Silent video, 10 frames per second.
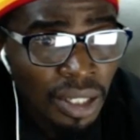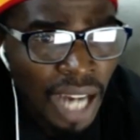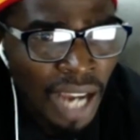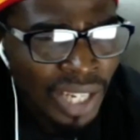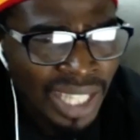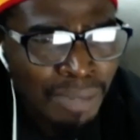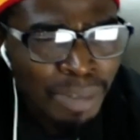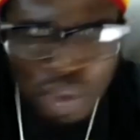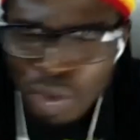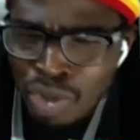Are you getting me?
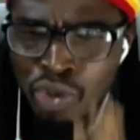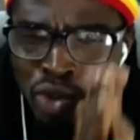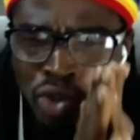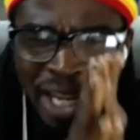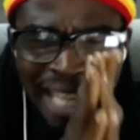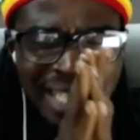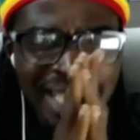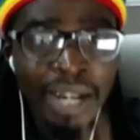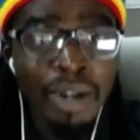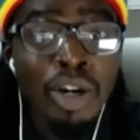You can't
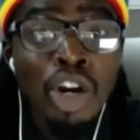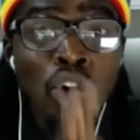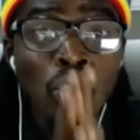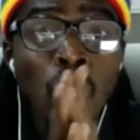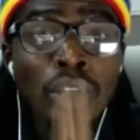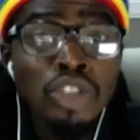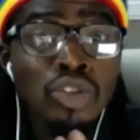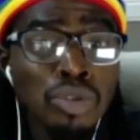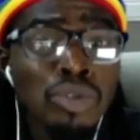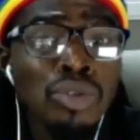tell what
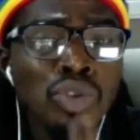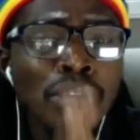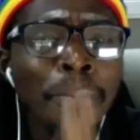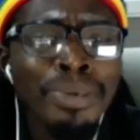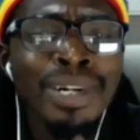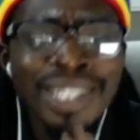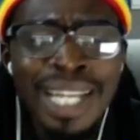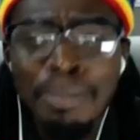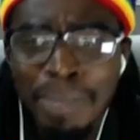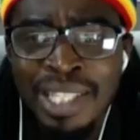to do to impress
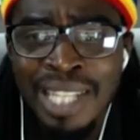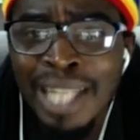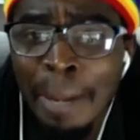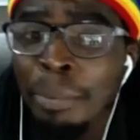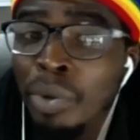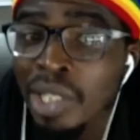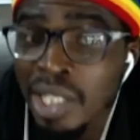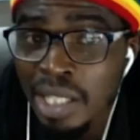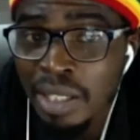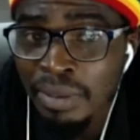that person at that point.